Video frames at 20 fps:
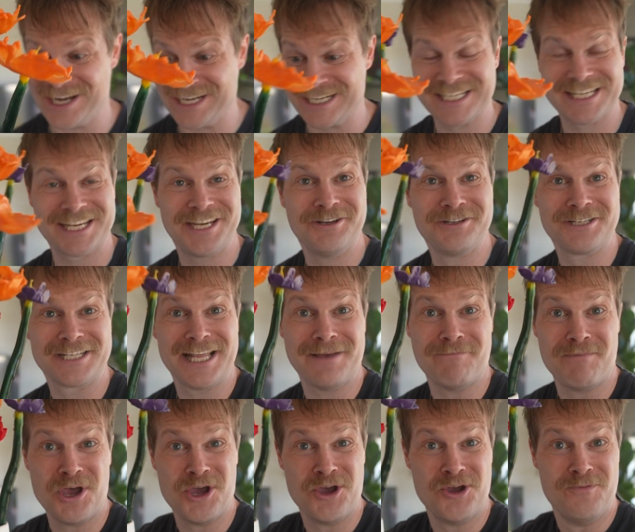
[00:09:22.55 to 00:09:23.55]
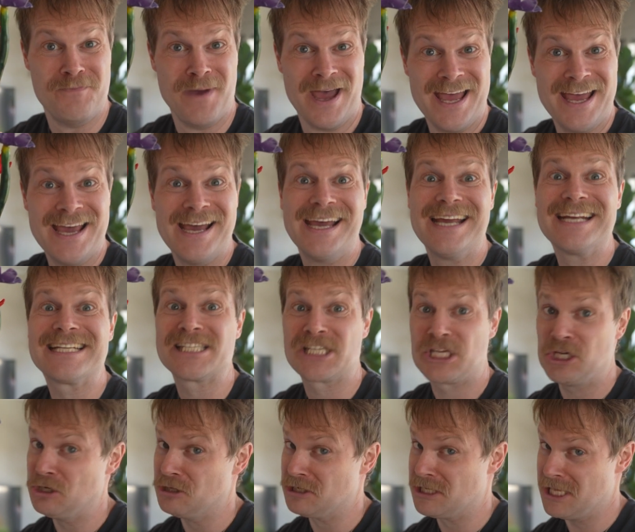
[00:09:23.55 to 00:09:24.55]
Excuse the boob.
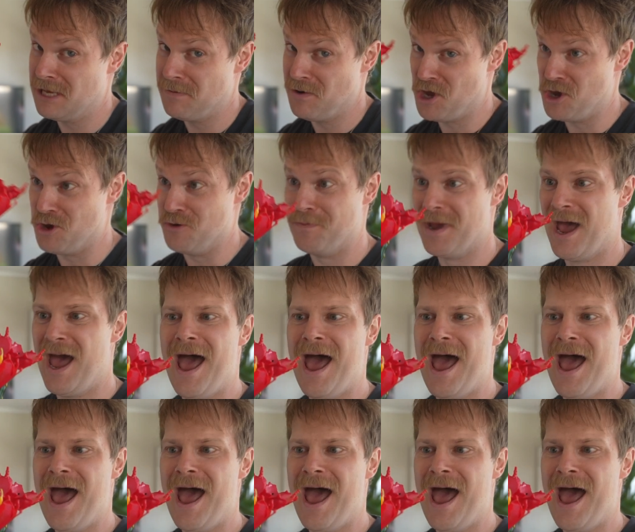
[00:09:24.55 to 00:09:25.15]
Excuse the boob.